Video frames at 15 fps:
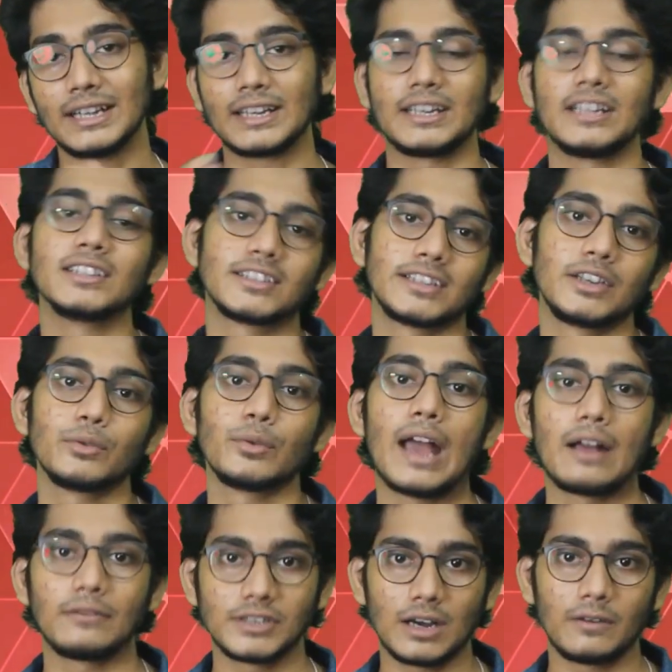Like in C
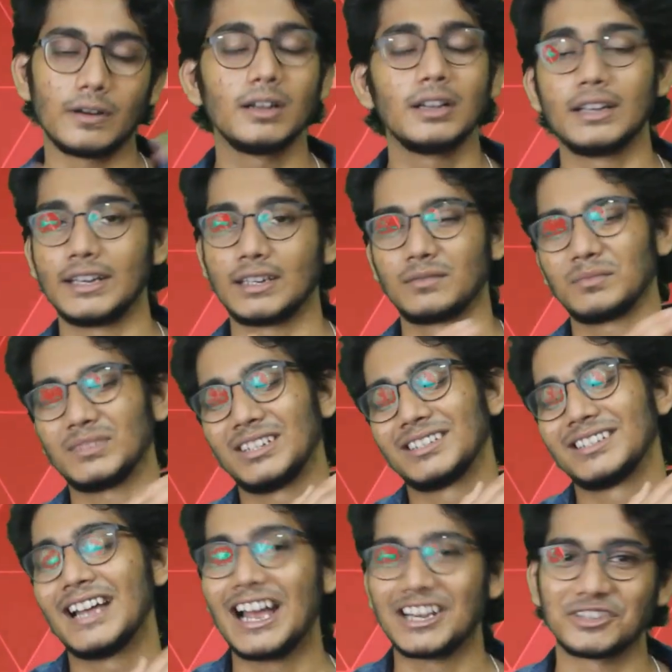you have Java
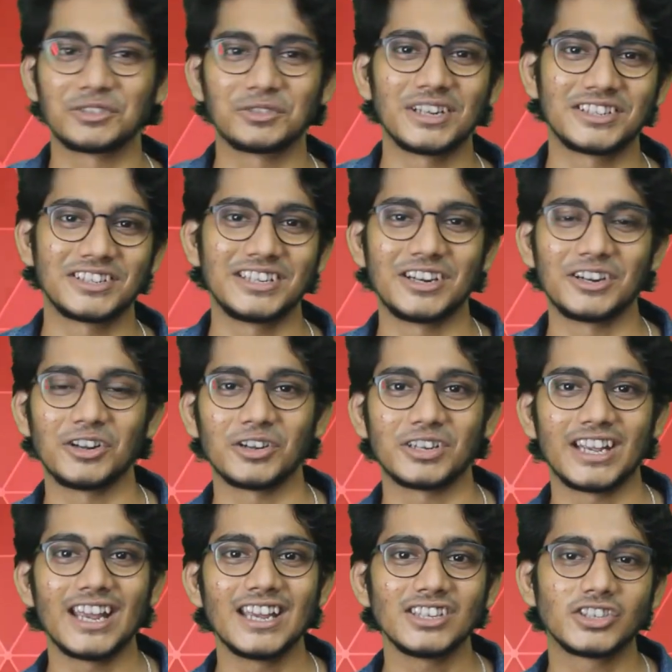
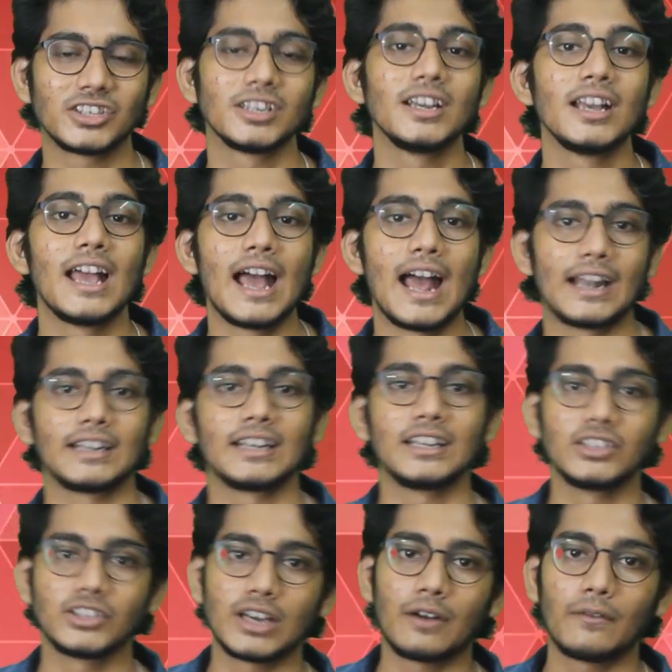#str.h,
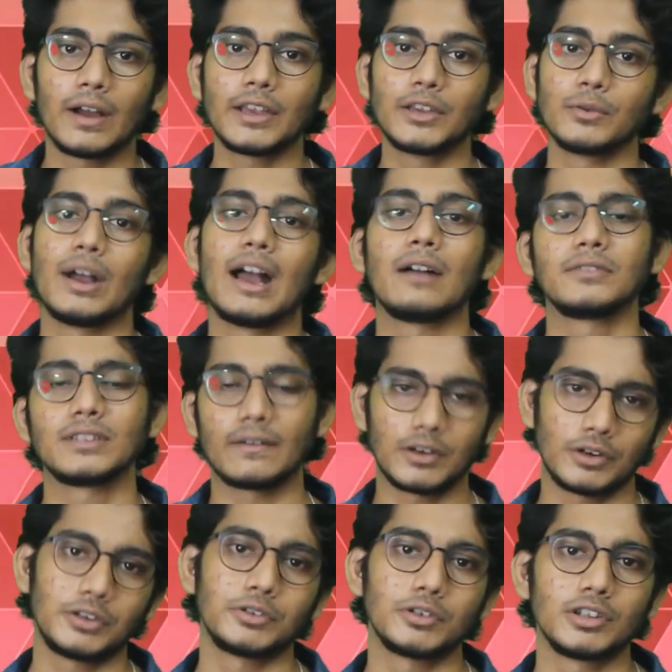and in Java you have
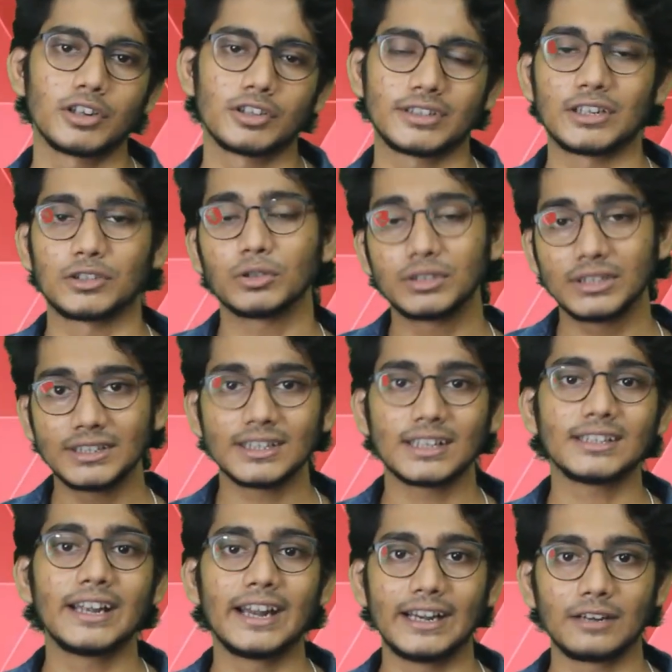java.util.star. So
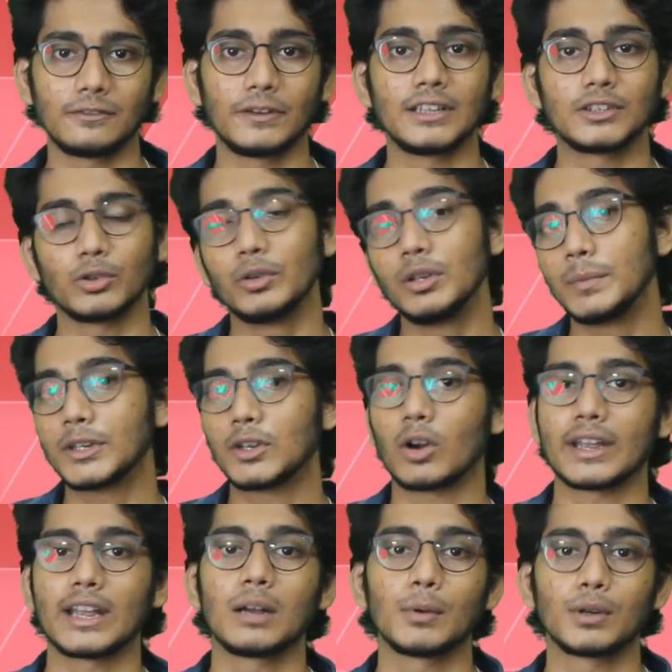these are the header files. So we'll
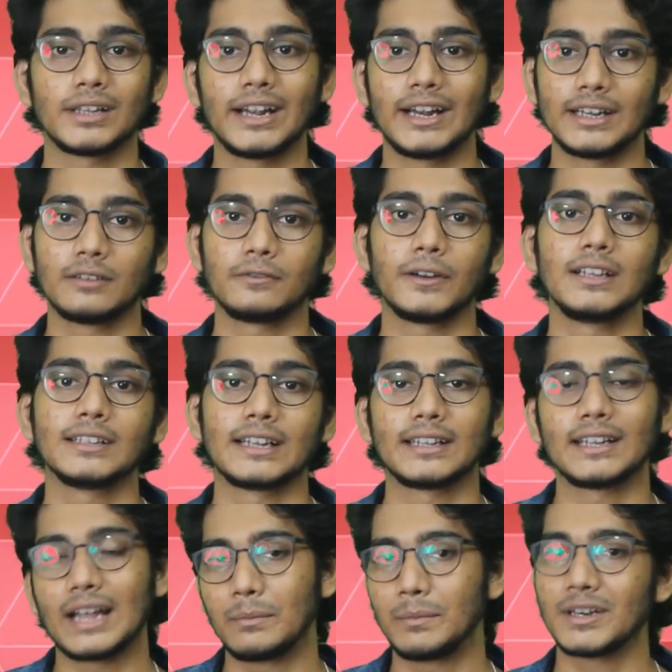be talking about the header
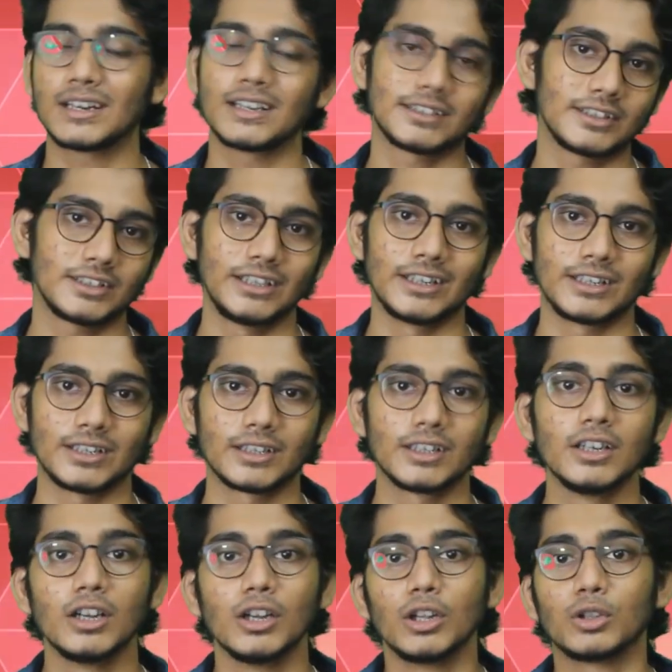files and the library classes
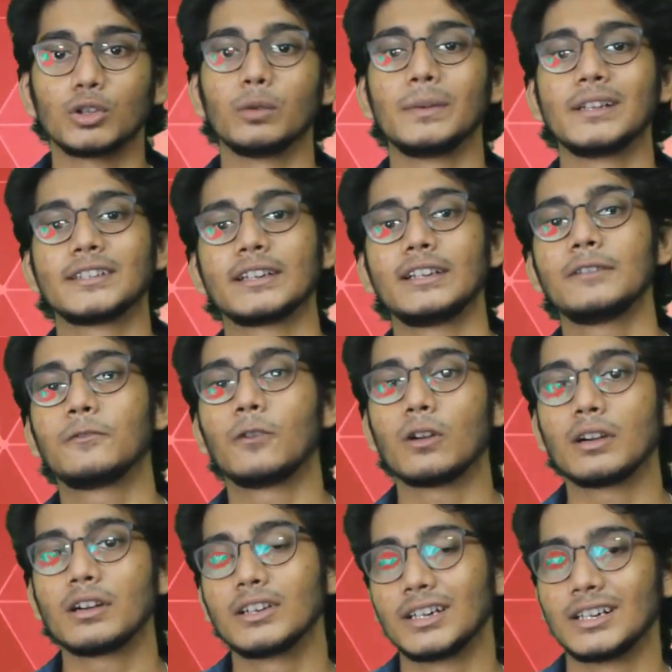later. So basically
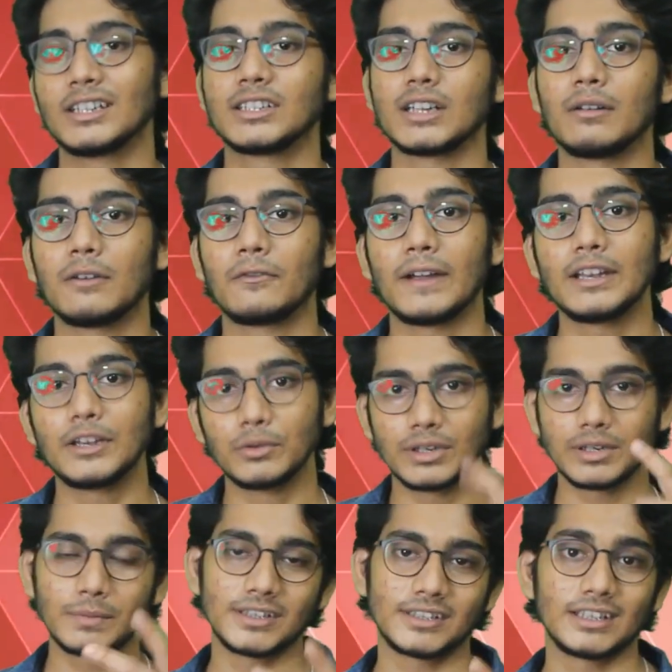for run a Java file
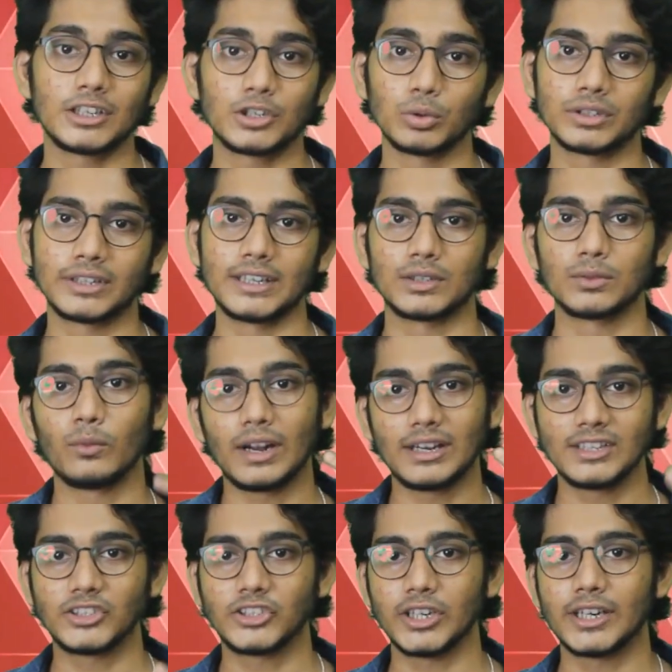you need basically two things.
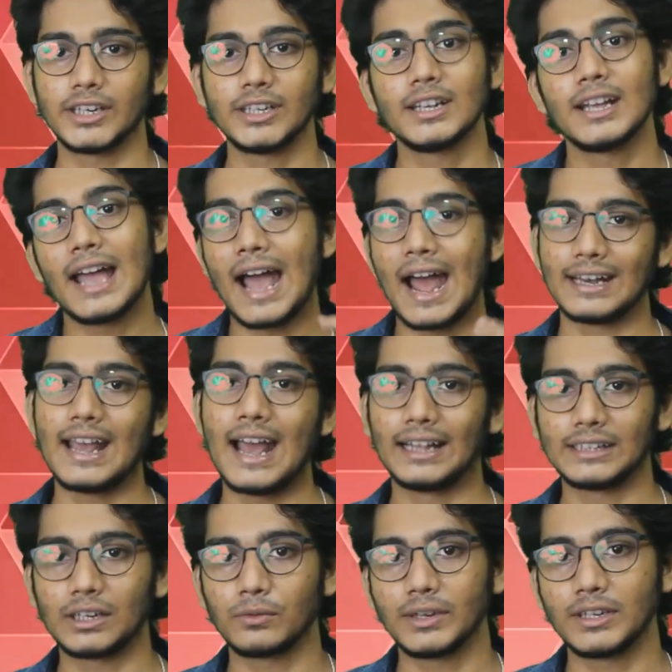One is JRE and
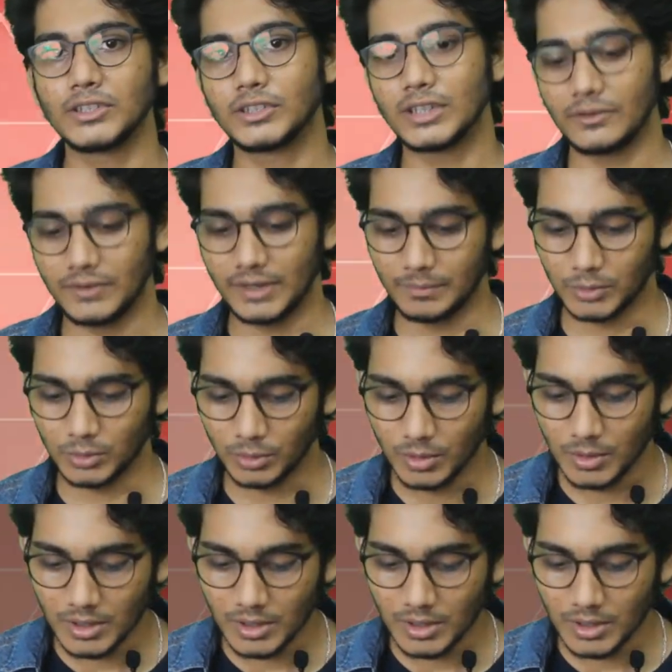other one is JVM.